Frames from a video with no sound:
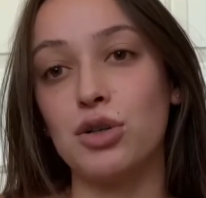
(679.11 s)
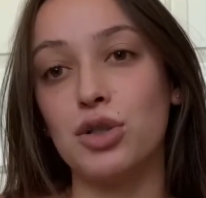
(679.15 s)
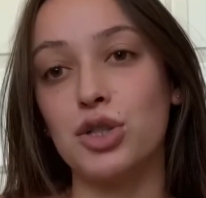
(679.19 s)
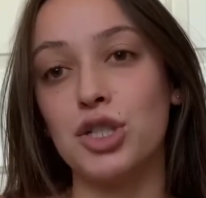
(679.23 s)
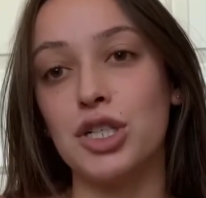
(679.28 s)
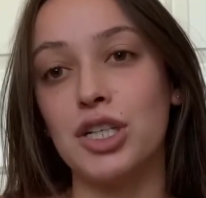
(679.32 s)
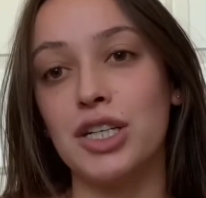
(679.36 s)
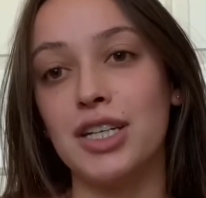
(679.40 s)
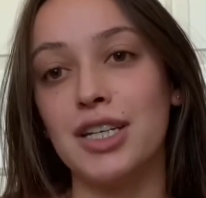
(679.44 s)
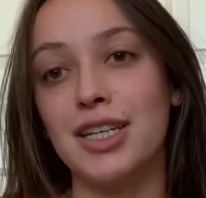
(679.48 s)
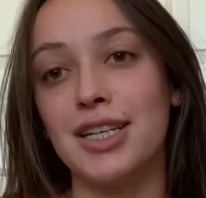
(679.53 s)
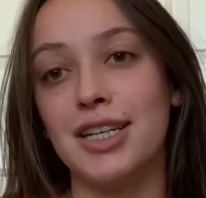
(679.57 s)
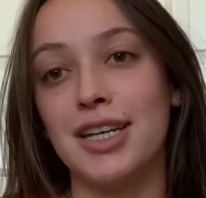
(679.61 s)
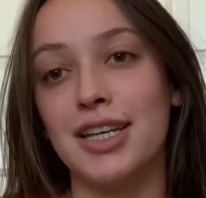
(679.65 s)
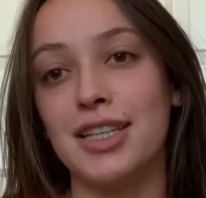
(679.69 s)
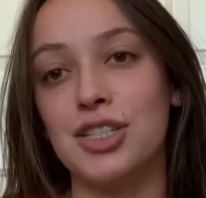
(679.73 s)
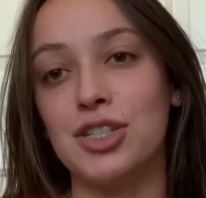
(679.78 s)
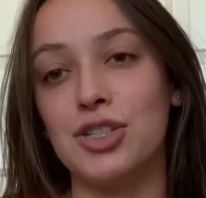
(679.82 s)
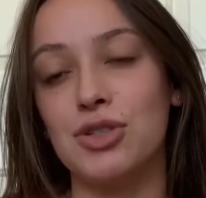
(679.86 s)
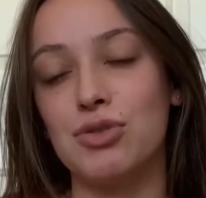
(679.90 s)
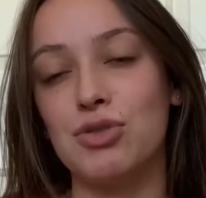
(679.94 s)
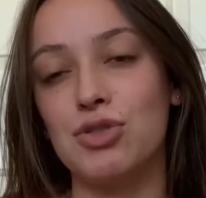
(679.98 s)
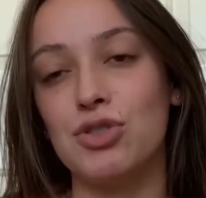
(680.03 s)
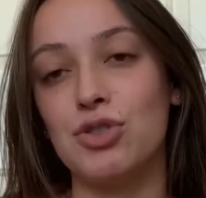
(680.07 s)
She
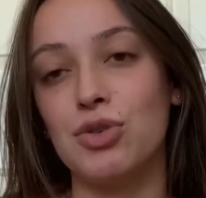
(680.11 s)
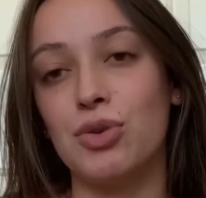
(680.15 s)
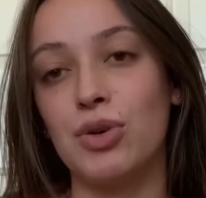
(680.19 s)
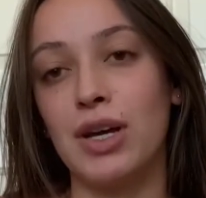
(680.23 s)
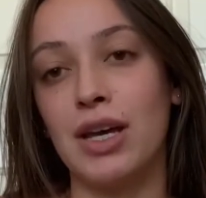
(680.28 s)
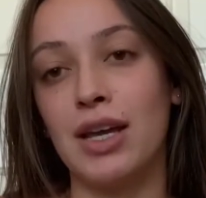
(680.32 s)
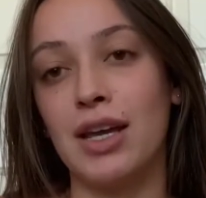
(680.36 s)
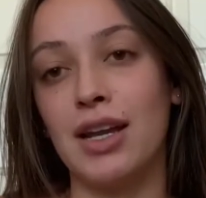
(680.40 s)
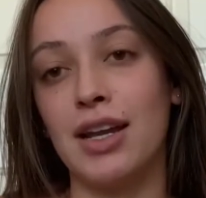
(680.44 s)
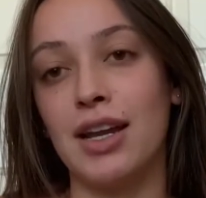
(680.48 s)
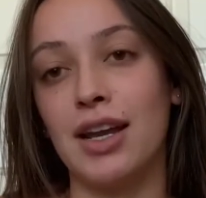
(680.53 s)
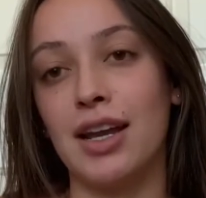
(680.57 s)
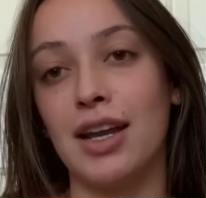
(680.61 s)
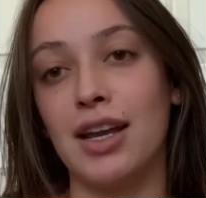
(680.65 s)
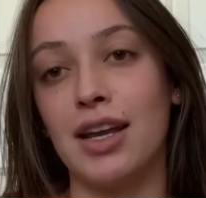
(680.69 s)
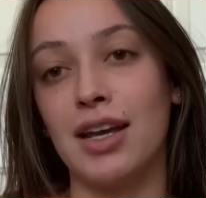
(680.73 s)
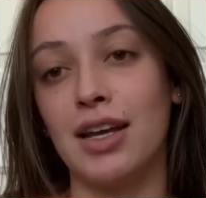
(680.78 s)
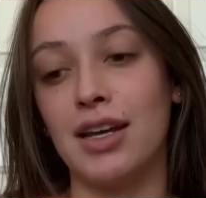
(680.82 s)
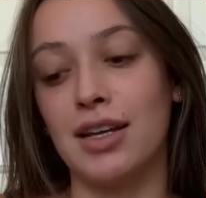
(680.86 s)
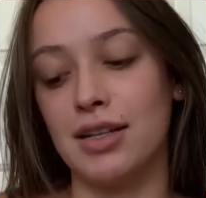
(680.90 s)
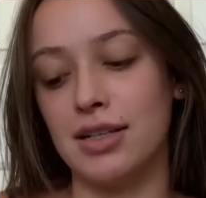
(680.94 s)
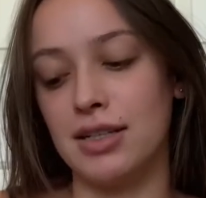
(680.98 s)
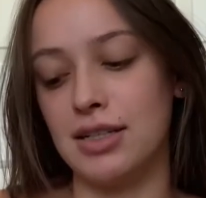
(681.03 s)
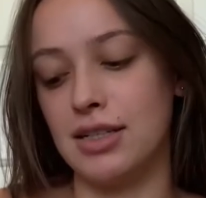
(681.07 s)
gets used to it
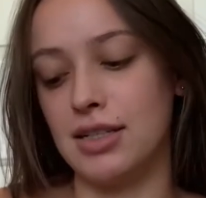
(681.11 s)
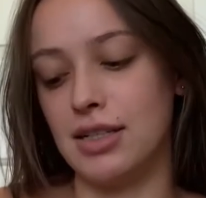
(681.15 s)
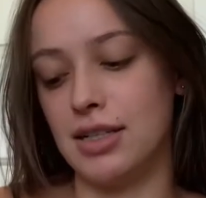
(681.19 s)
and